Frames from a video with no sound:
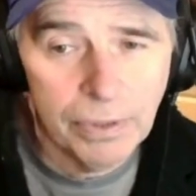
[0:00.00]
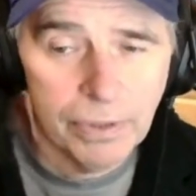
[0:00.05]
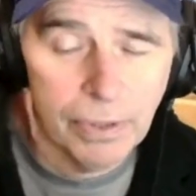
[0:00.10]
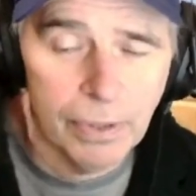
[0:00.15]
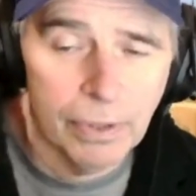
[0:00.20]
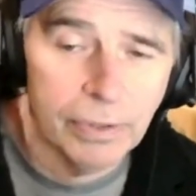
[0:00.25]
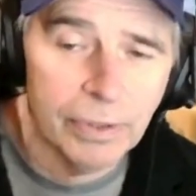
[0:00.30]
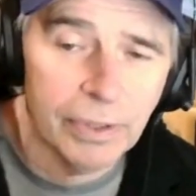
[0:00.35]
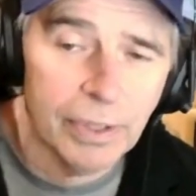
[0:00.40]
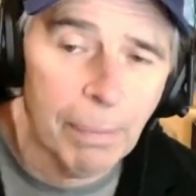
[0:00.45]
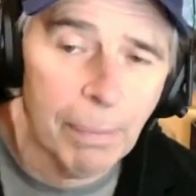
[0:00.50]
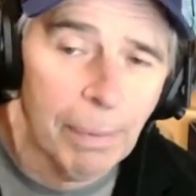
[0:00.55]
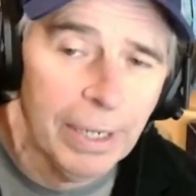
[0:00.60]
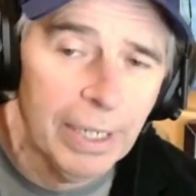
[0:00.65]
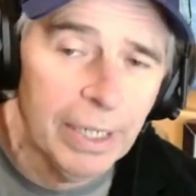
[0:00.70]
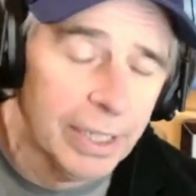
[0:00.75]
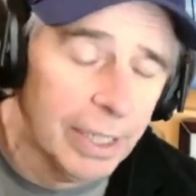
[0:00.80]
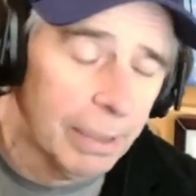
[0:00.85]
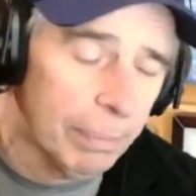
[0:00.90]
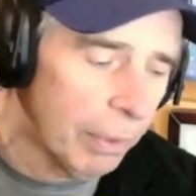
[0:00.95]
So stop by
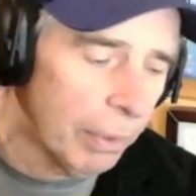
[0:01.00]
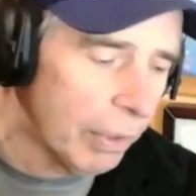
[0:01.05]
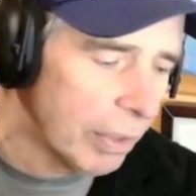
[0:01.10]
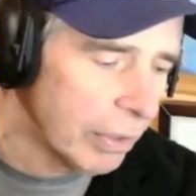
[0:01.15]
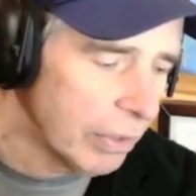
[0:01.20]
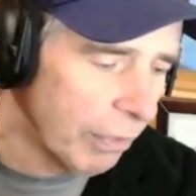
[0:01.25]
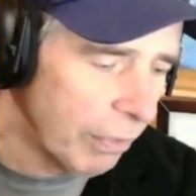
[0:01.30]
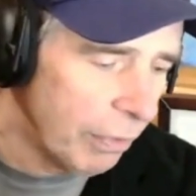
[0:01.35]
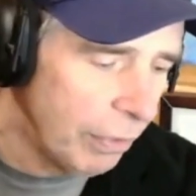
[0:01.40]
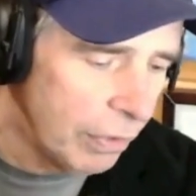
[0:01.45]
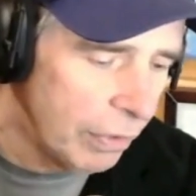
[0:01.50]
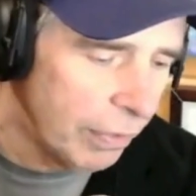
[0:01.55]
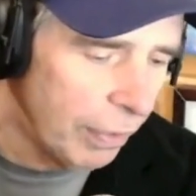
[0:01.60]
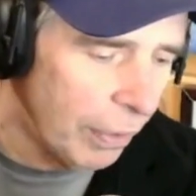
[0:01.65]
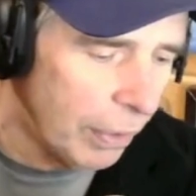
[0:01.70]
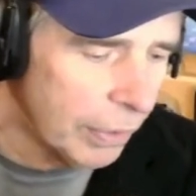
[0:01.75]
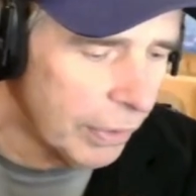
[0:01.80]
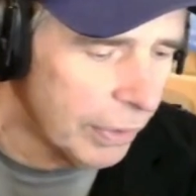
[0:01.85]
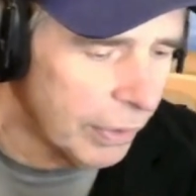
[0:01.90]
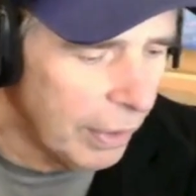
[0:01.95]
Simcoe Natural Foods,
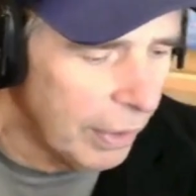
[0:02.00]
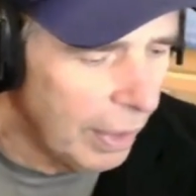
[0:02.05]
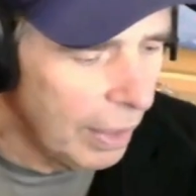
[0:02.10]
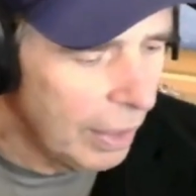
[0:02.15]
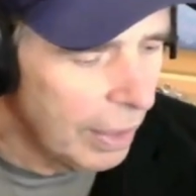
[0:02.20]
folks.